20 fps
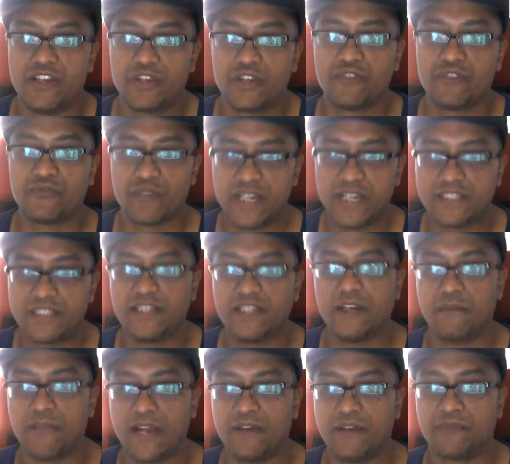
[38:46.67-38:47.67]
You can reason
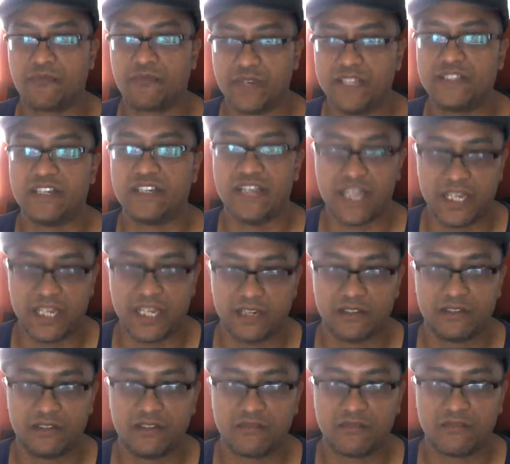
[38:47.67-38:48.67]
about reasoning,
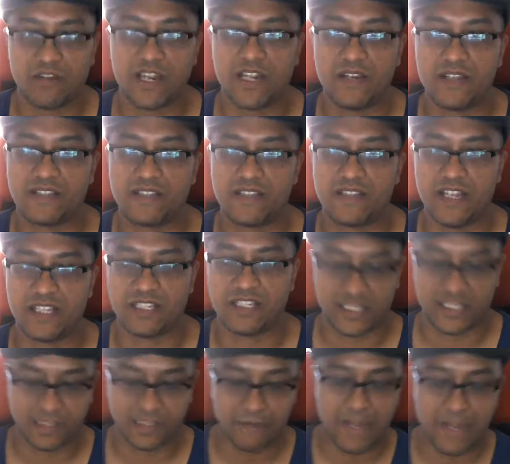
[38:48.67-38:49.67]
right?
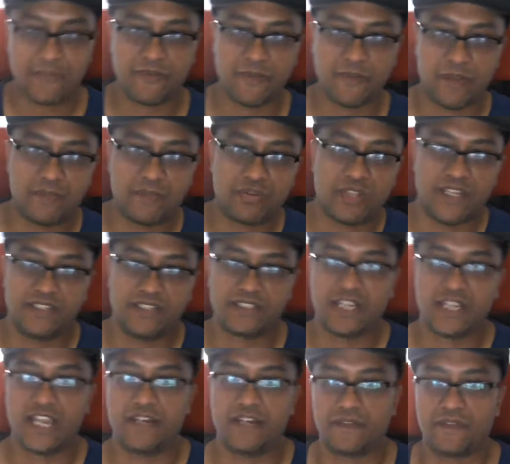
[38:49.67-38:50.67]
It's a map from the place
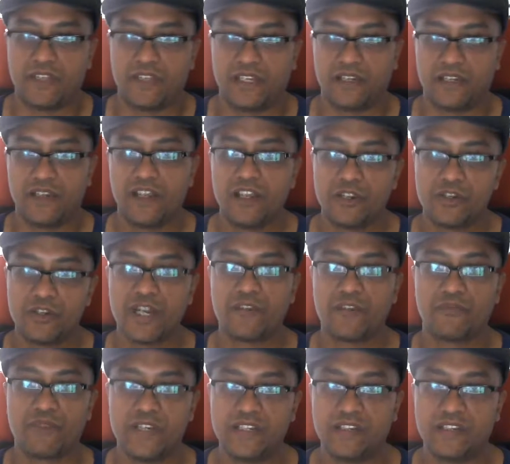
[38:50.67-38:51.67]
kind of thing. You're
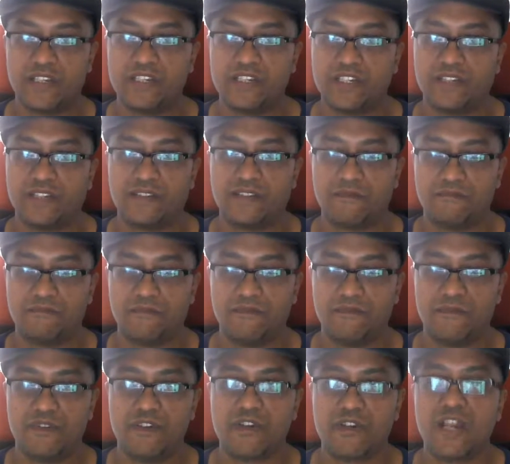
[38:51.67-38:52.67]
not reasoning
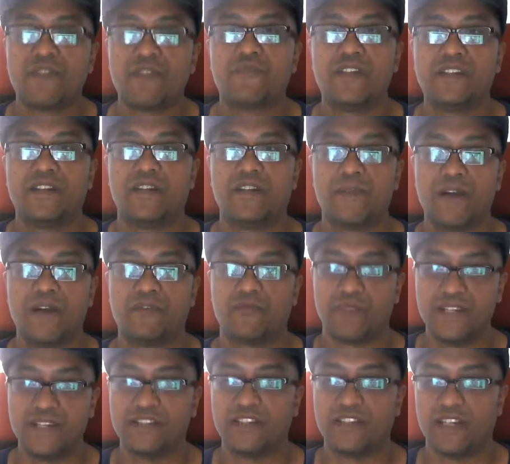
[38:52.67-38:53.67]
about
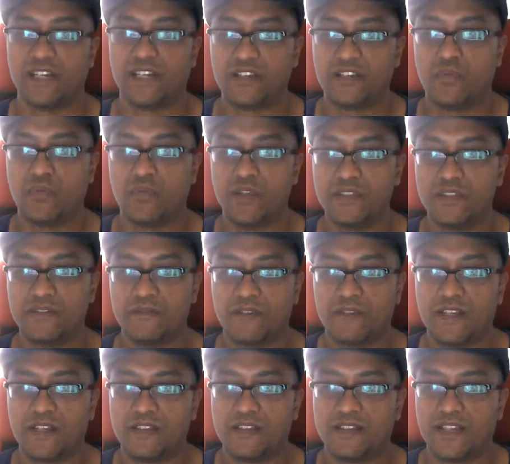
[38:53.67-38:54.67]
reasoning
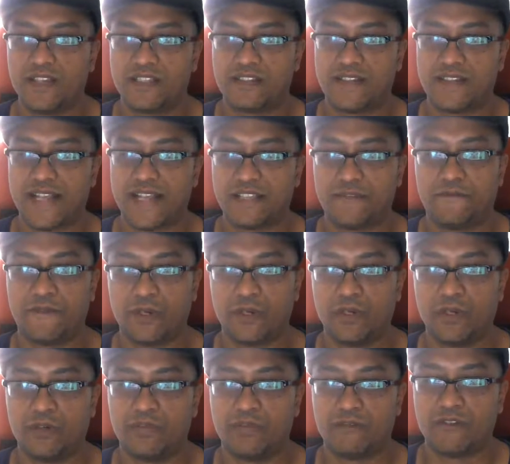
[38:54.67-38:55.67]
because that's a
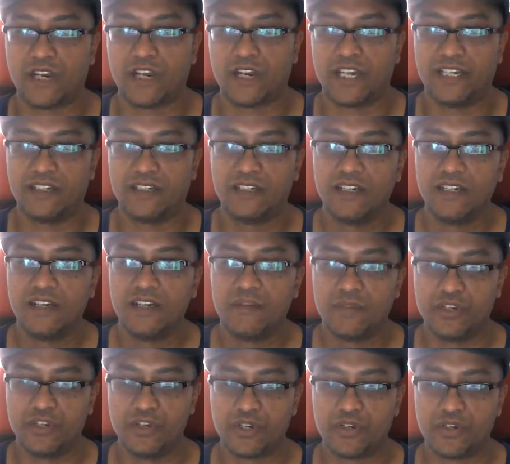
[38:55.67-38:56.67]
verb, right?
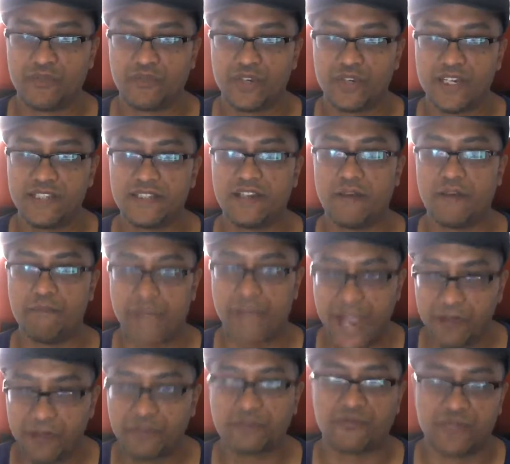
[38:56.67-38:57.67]
But you can reason
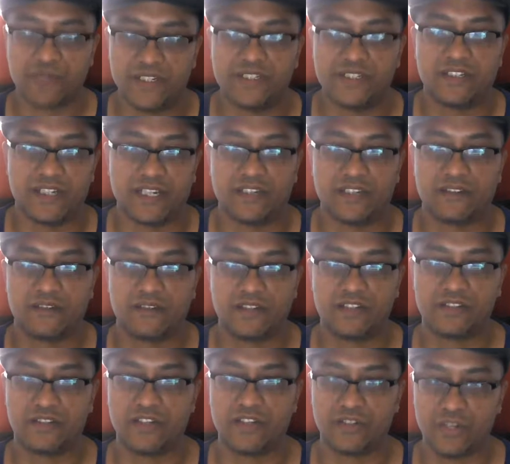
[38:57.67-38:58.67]
about reasoning.
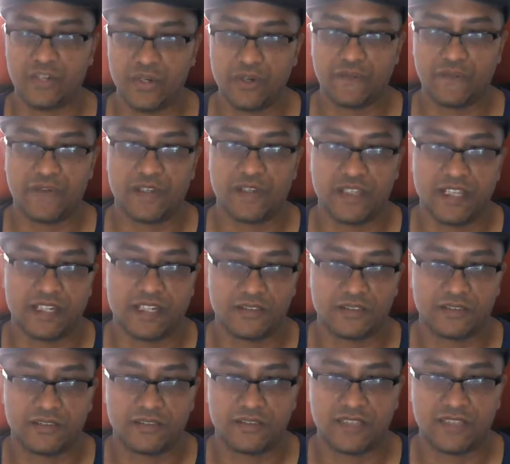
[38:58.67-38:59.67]
They're two different things.
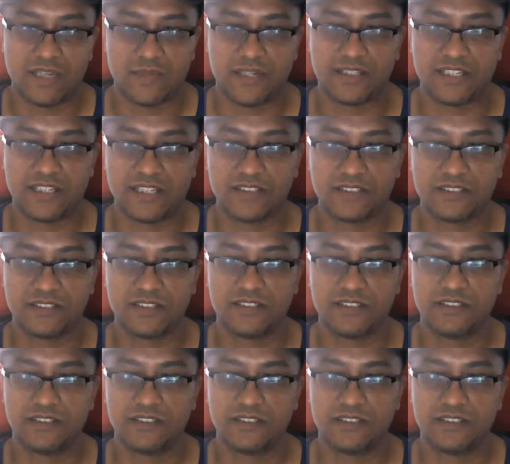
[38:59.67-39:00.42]
Does that make sense?